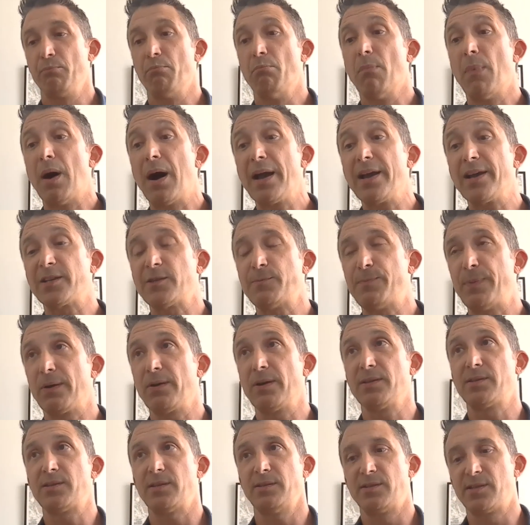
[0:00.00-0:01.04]
My
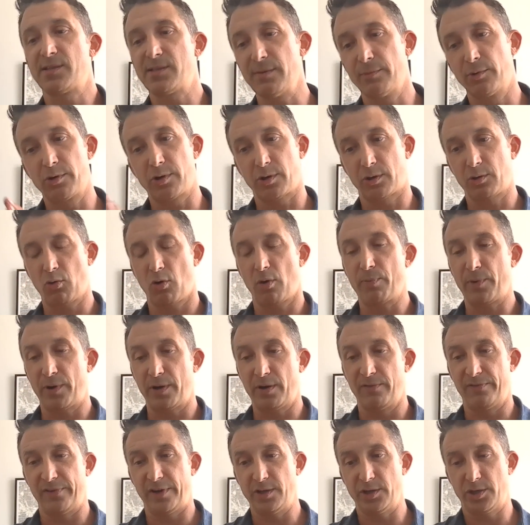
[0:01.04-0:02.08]
experience is similar to corporate
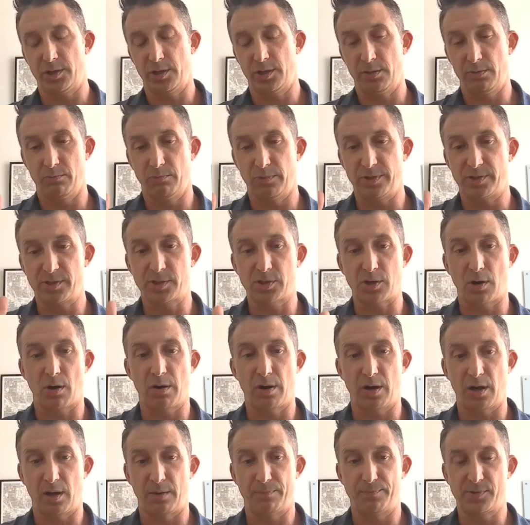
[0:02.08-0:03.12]
innovation with
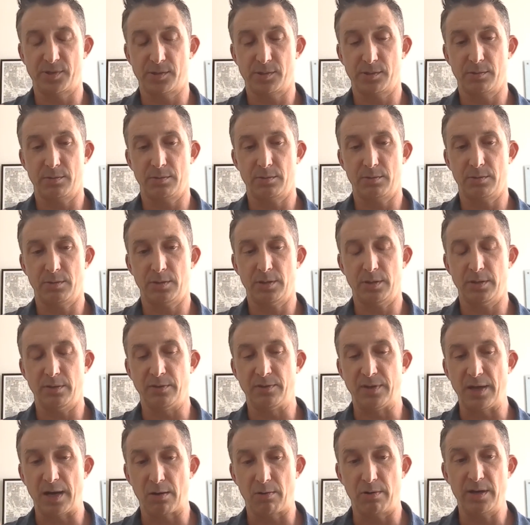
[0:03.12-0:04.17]
startups.
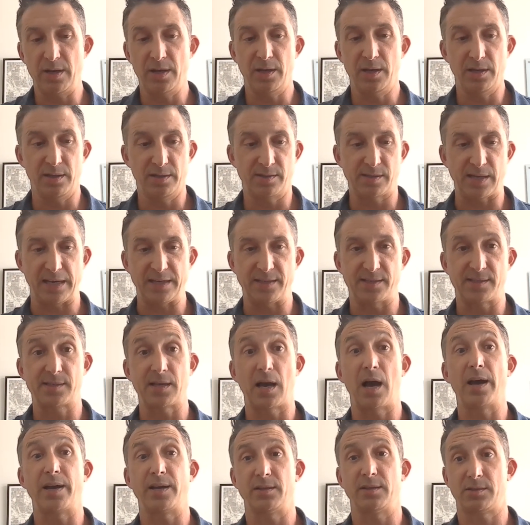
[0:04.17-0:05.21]
There is a
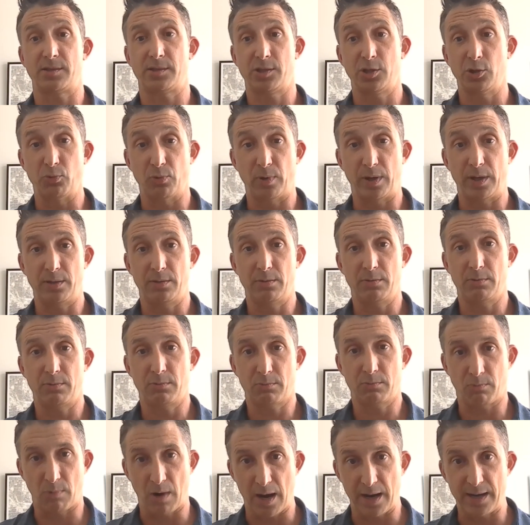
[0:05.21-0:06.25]
science to it,
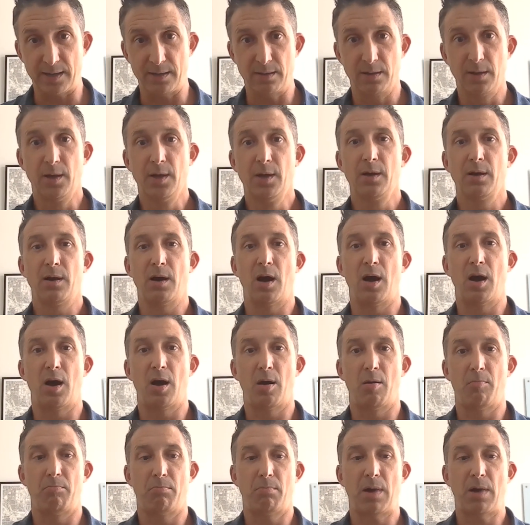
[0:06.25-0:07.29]
right?
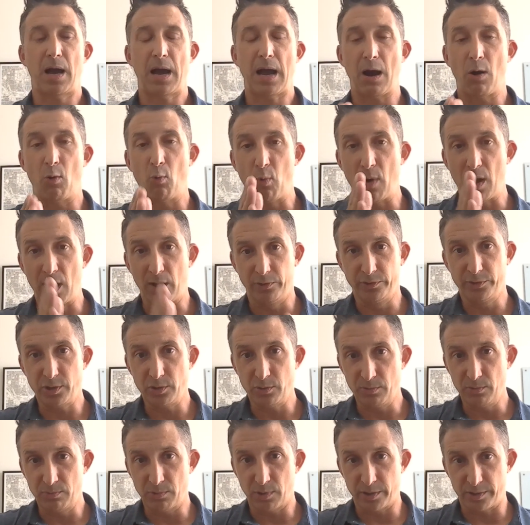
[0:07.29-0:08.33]
How well do
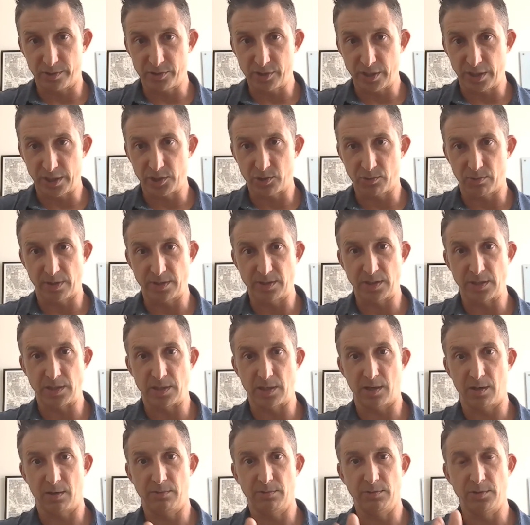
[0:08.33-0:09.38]
you understand your
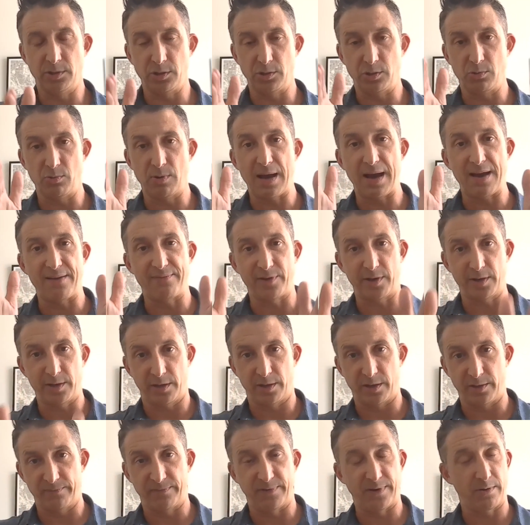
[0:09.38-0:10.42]
idea? Do you have it
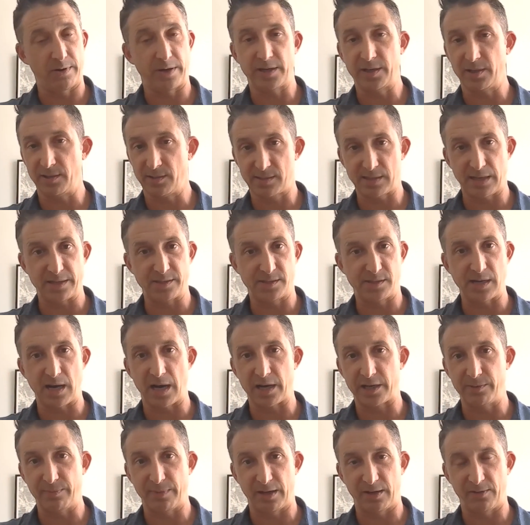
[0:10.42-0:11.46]
in a very concise,
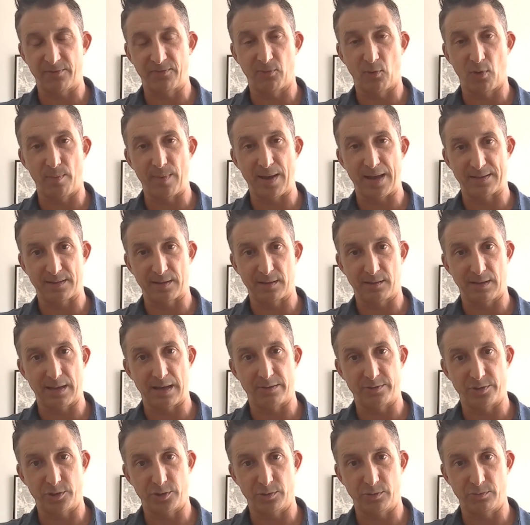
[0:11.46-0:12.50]
documented format that
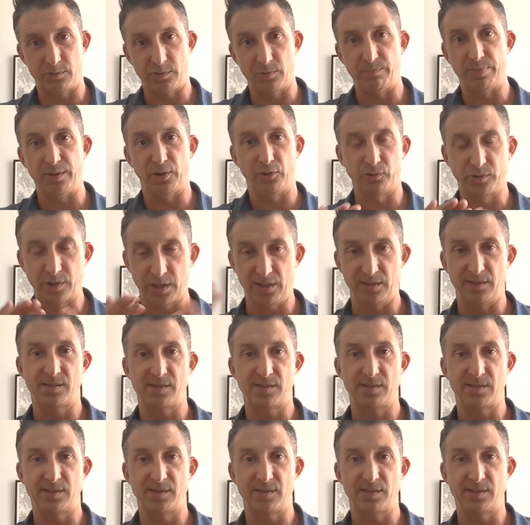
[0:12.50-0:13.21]
allows you to build